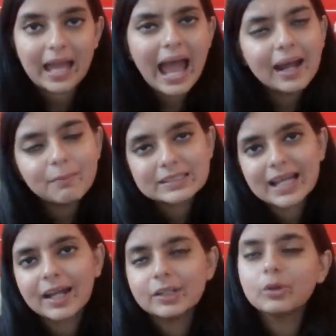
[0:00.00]
and
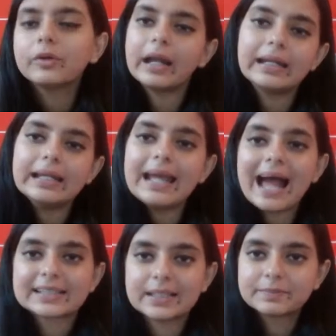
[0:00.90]
Bassanio readily
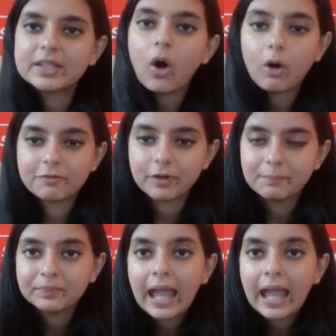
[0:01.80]
accepts the offer.